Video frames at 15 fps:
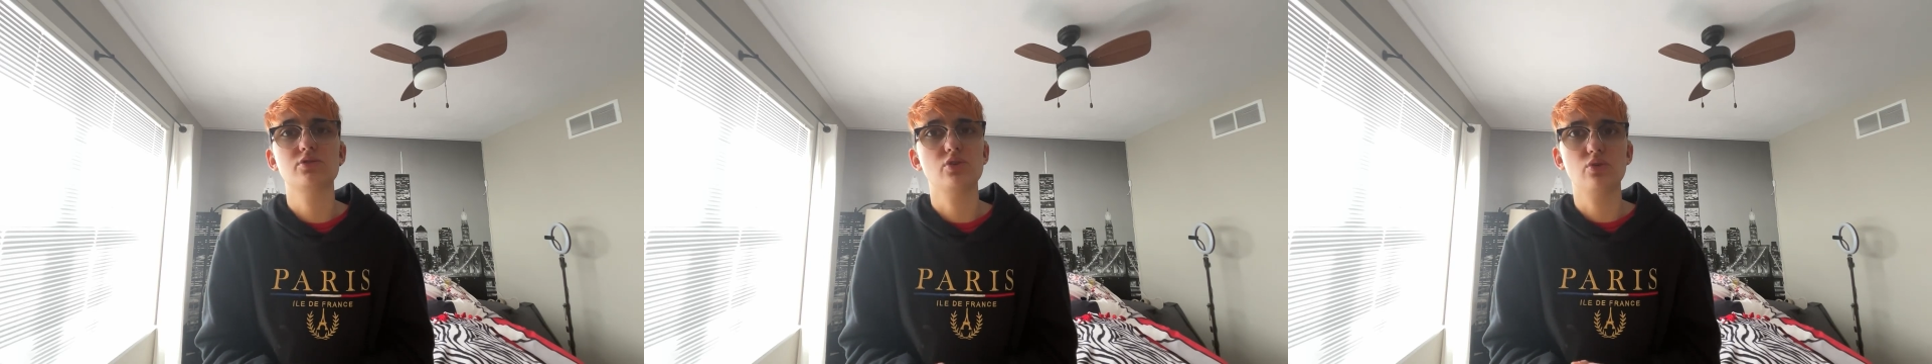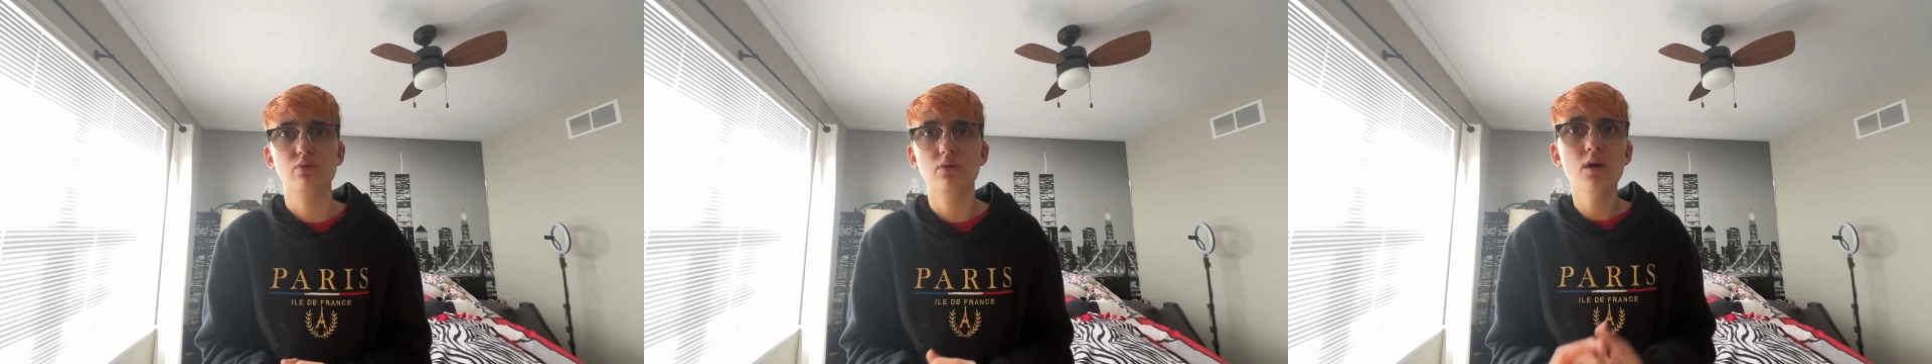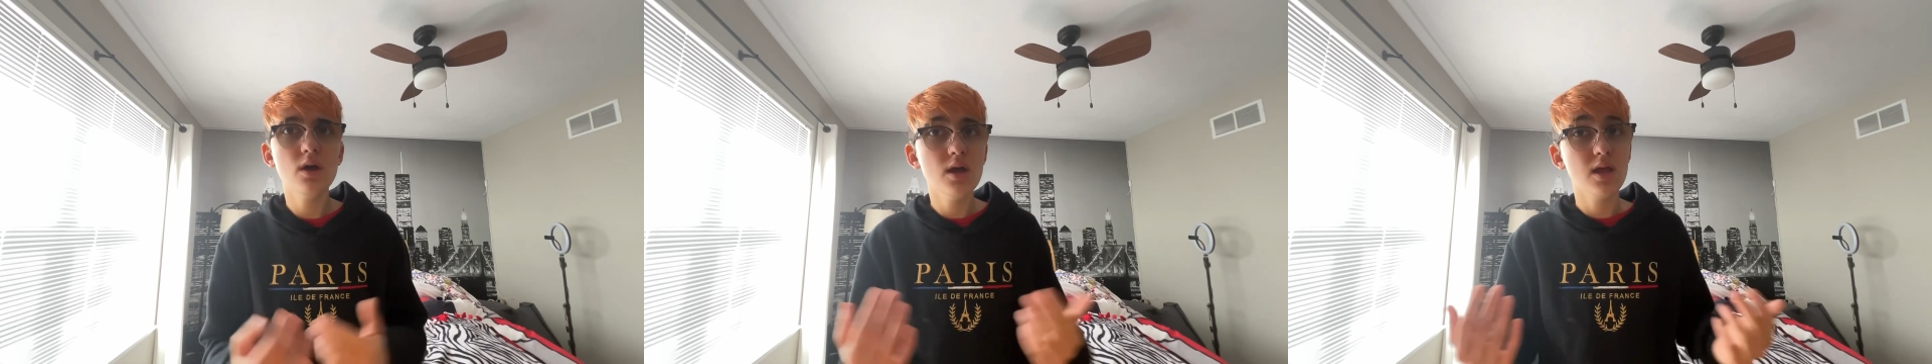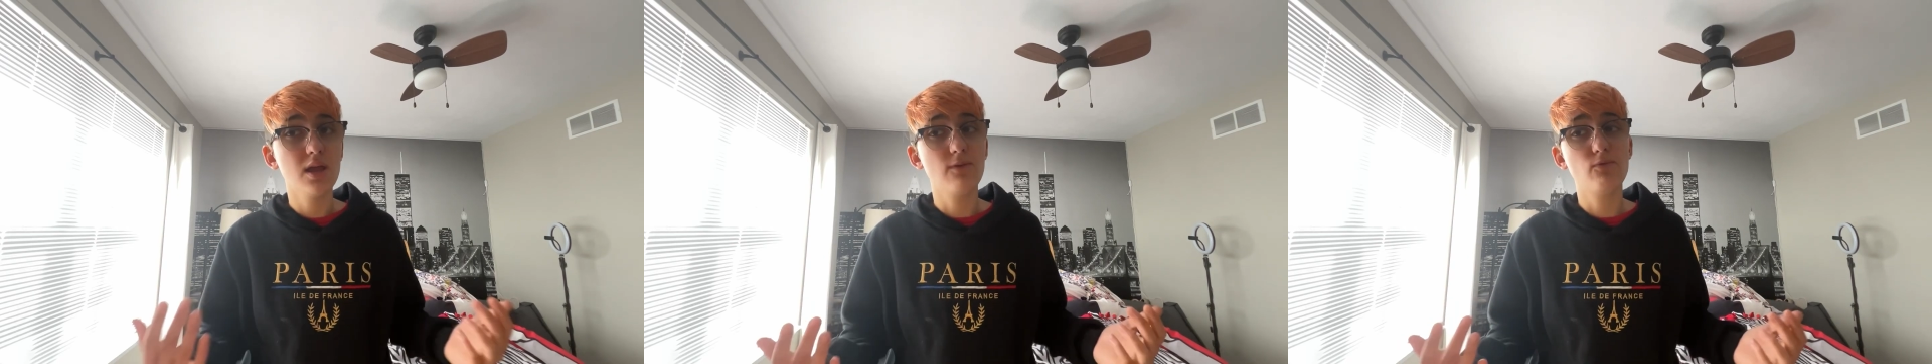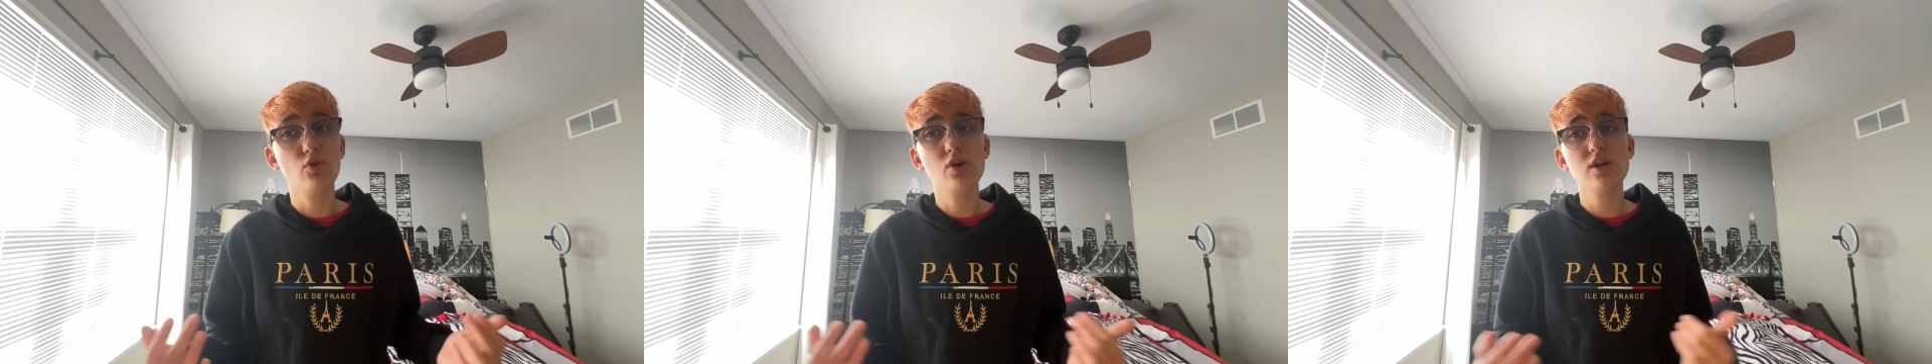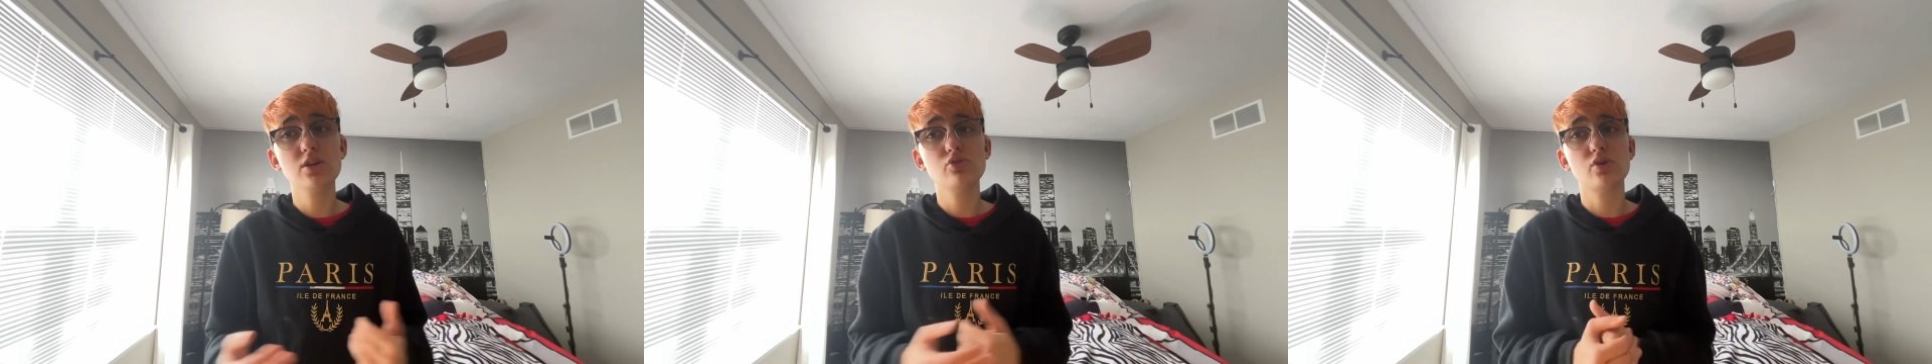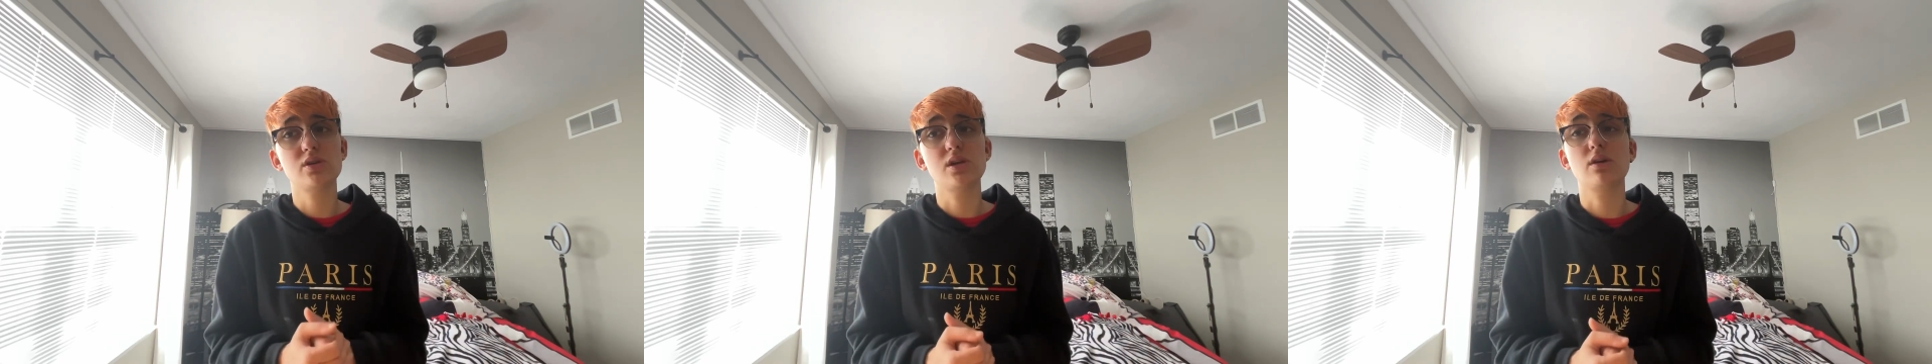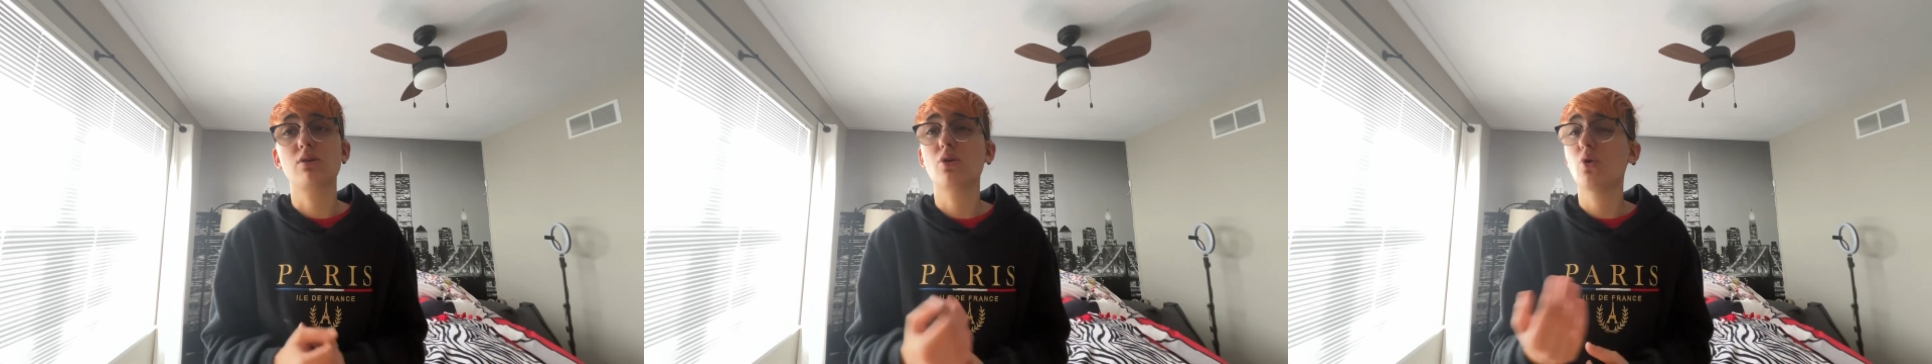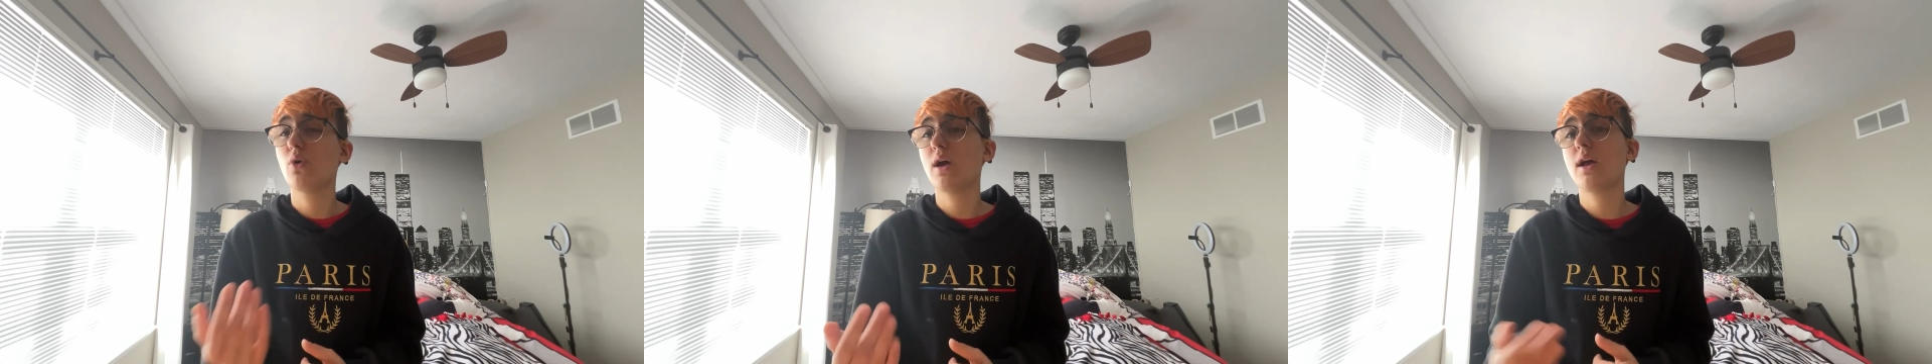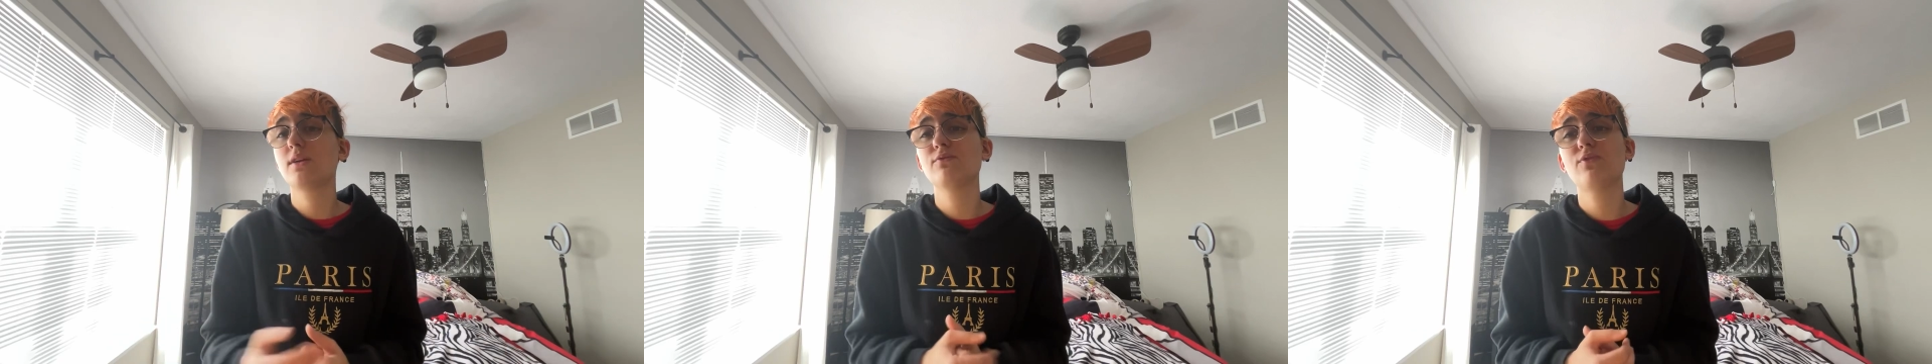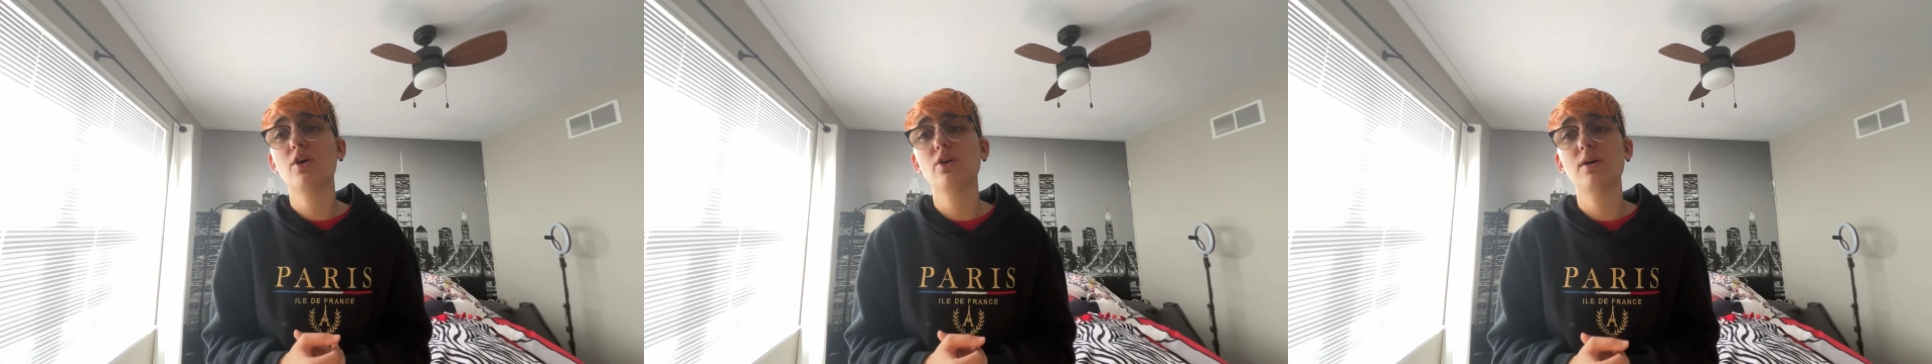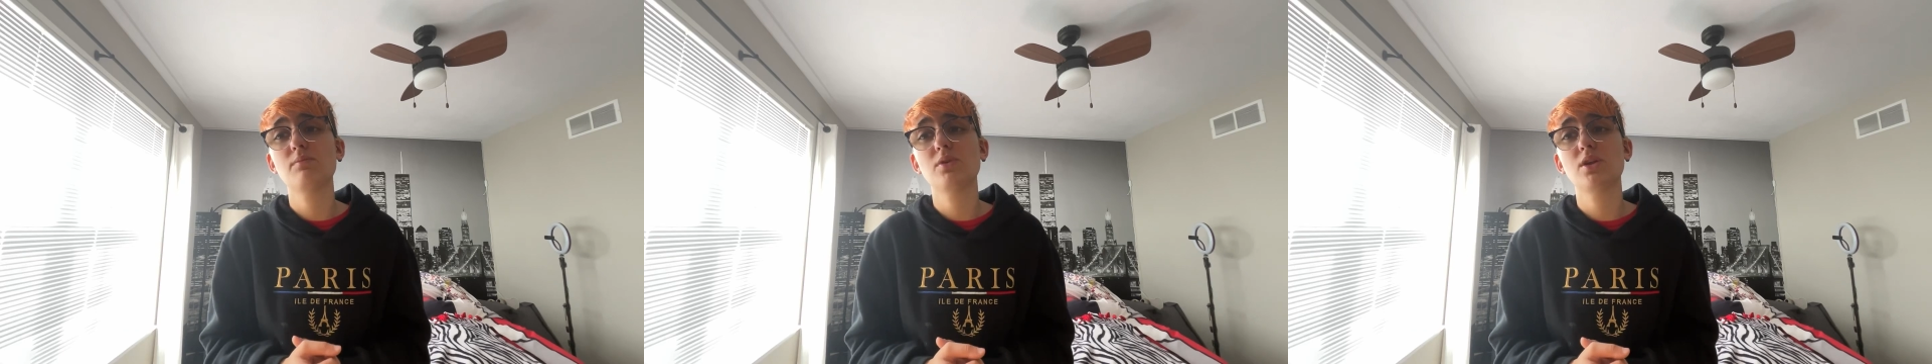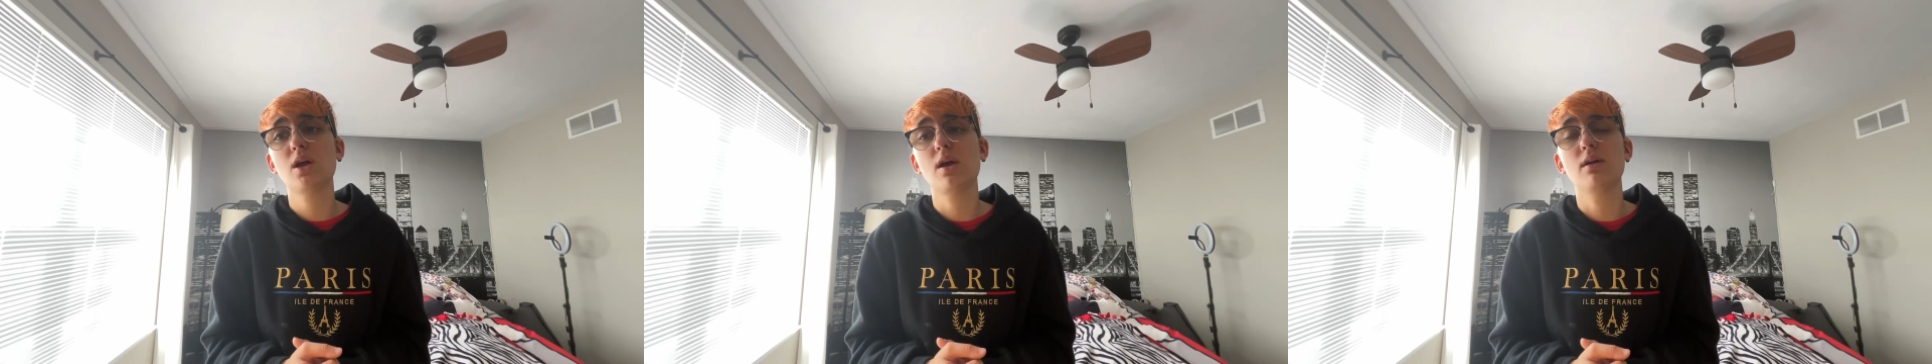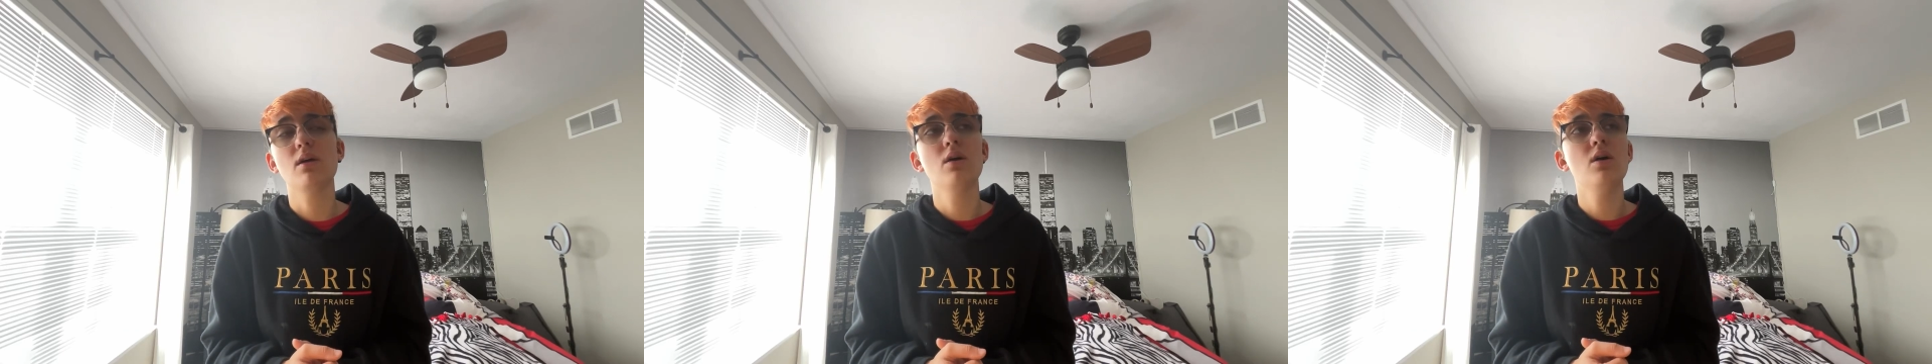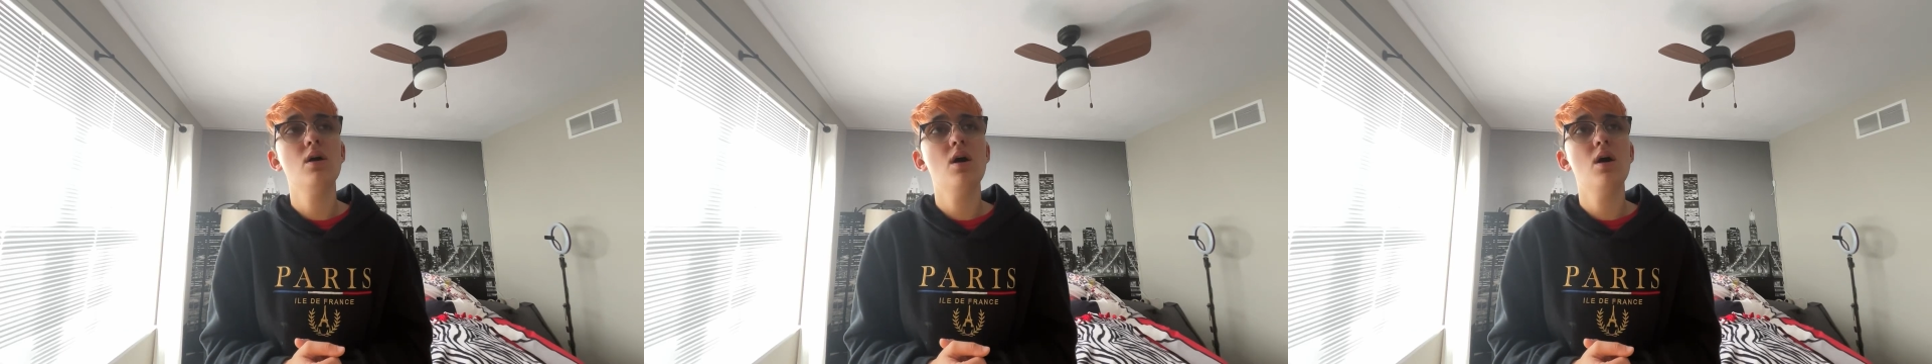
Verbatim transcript: So if you're interested, go ahead and follow him today.